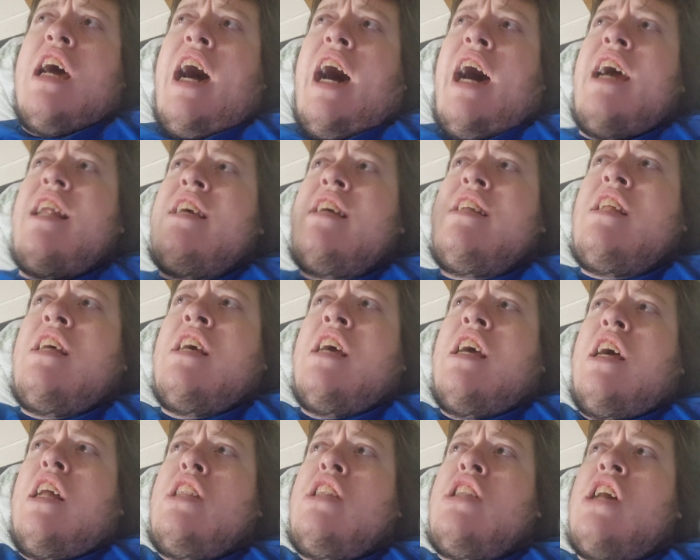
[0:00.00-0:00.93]
I did
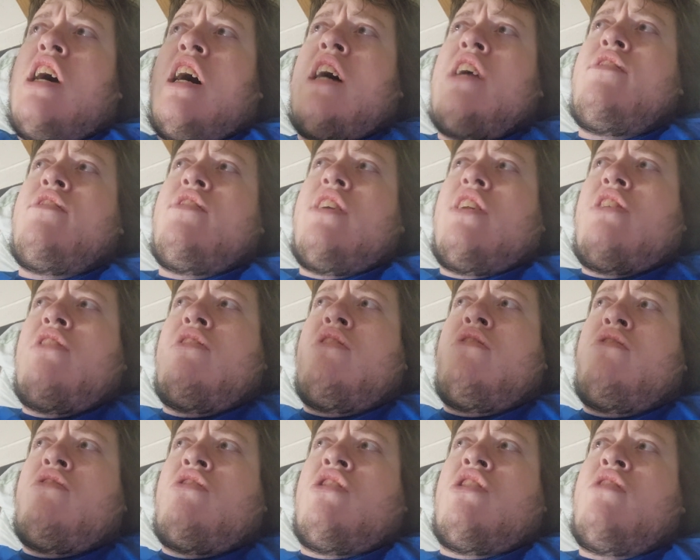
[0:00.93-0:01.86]
nothing to
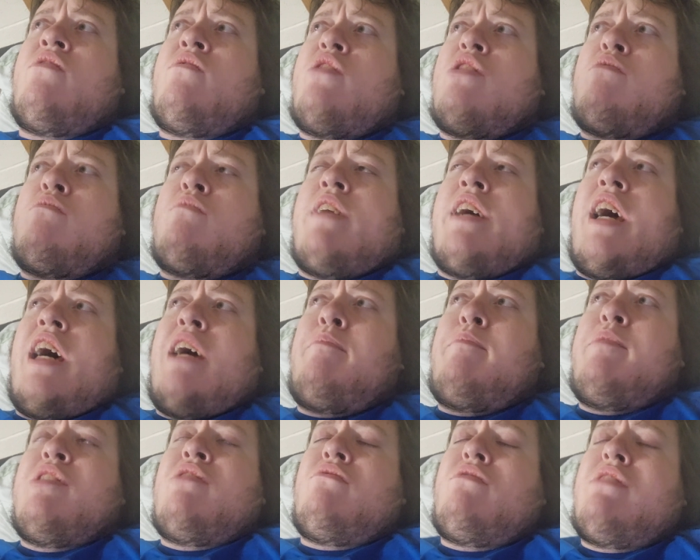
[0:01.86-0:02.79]
deserve the way
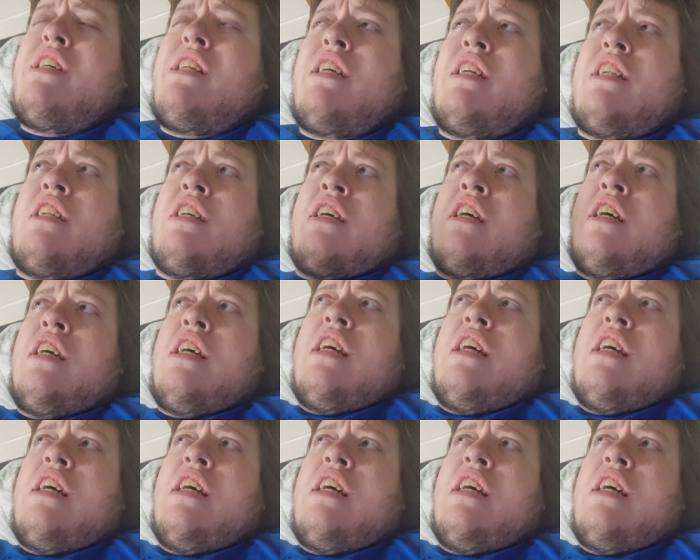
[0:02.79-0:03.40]
I've been treated.